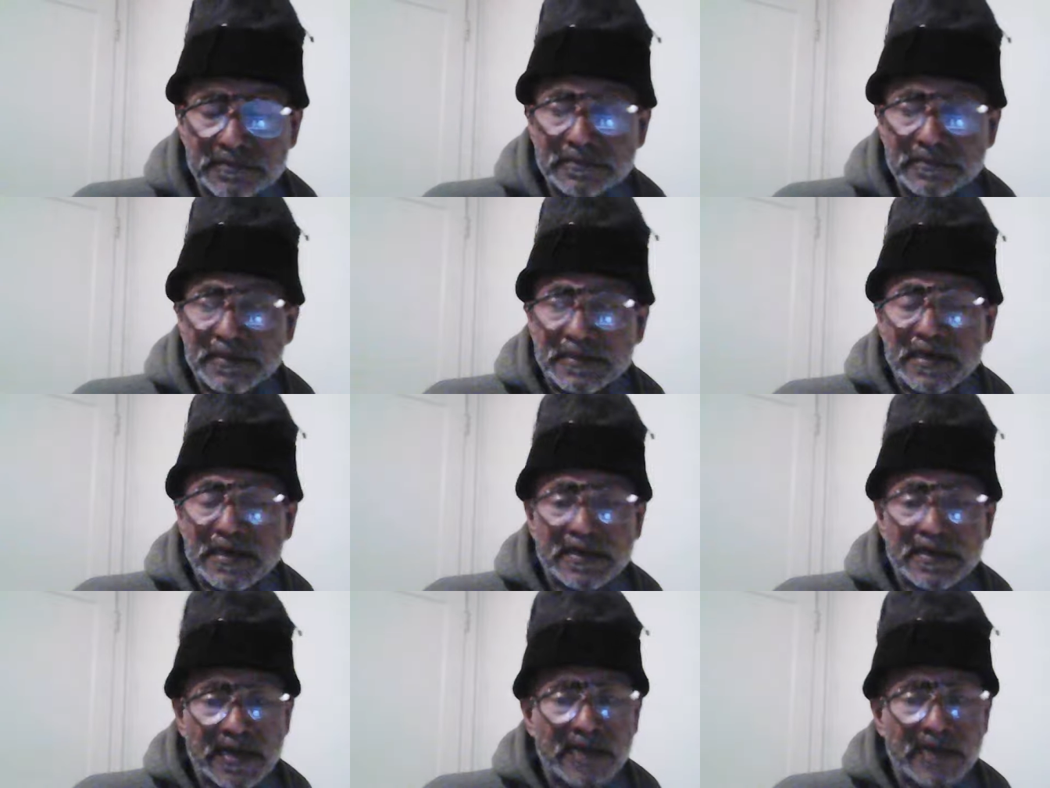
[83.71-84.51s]
Then in
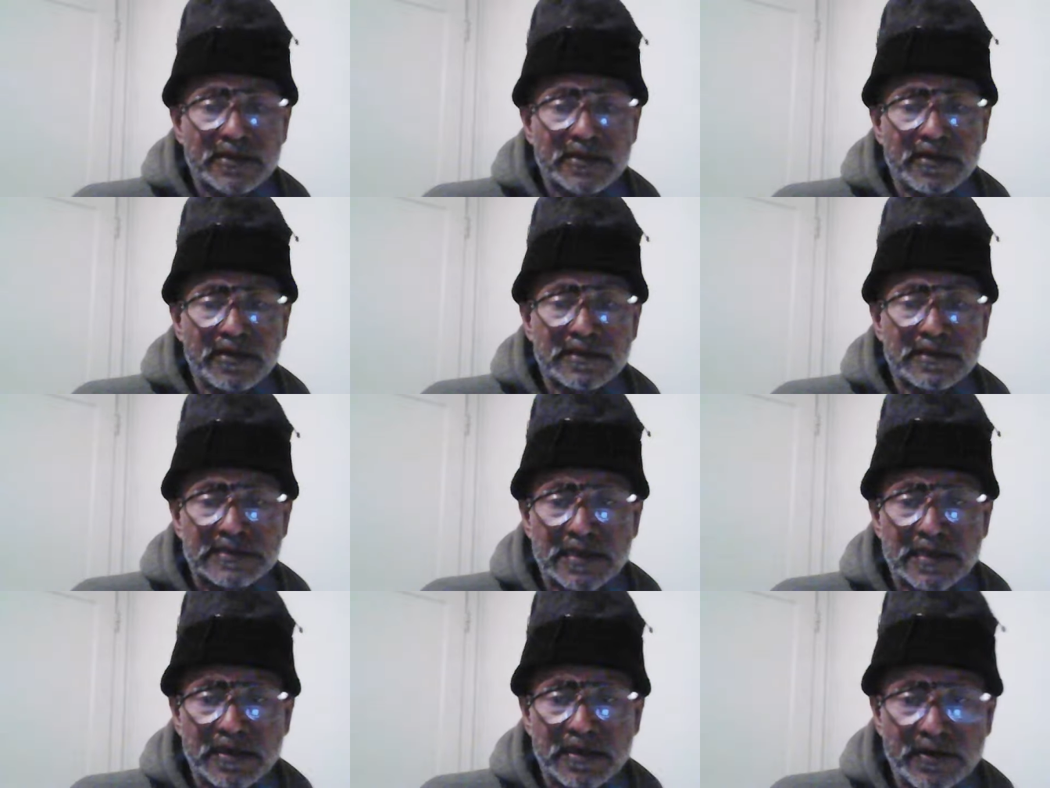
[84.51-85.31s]
calculus, I
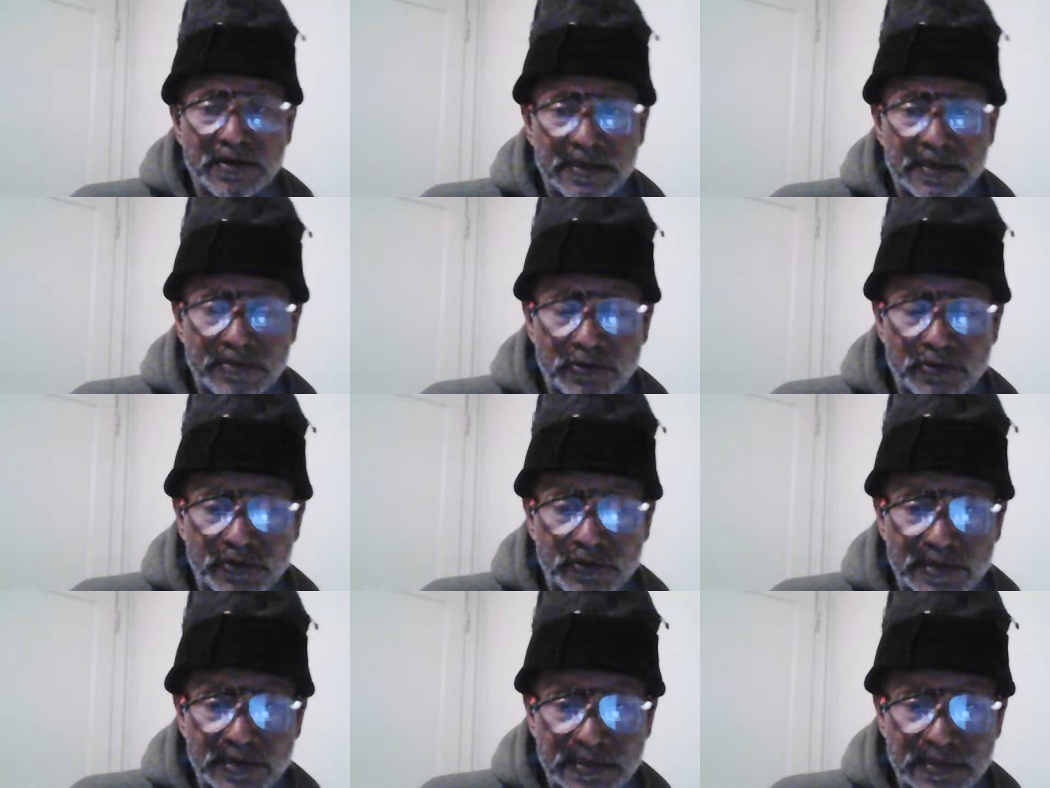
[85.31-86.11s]
learned about
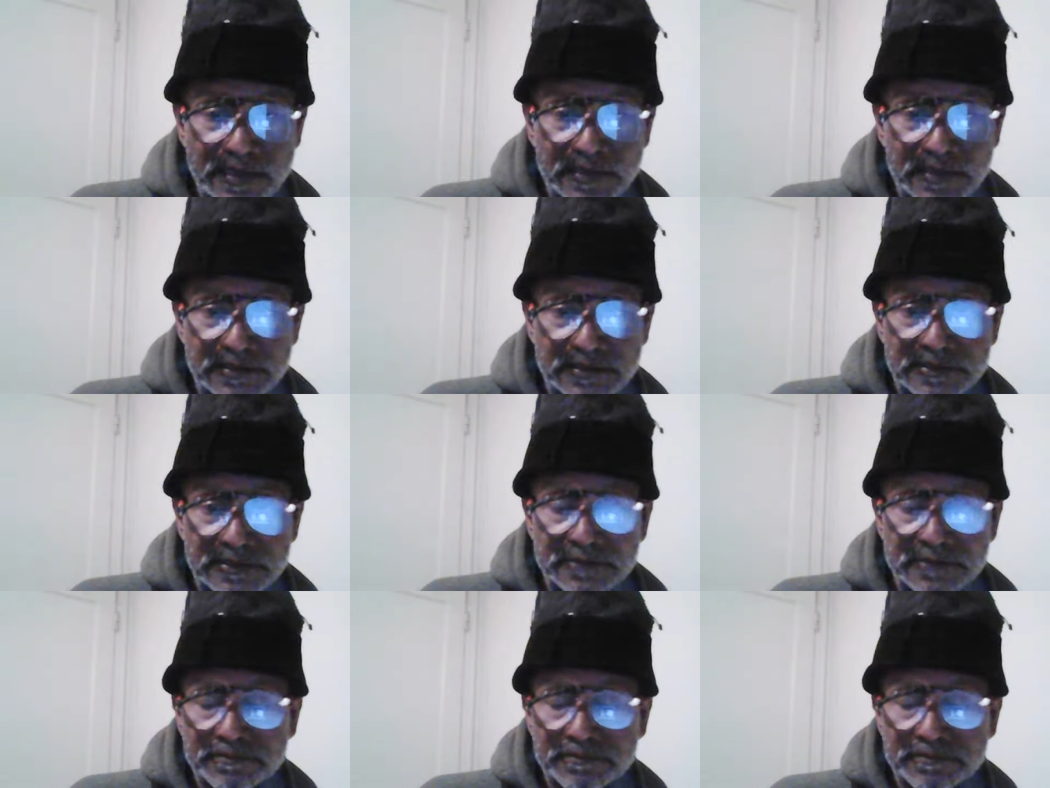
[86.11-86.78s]
other things.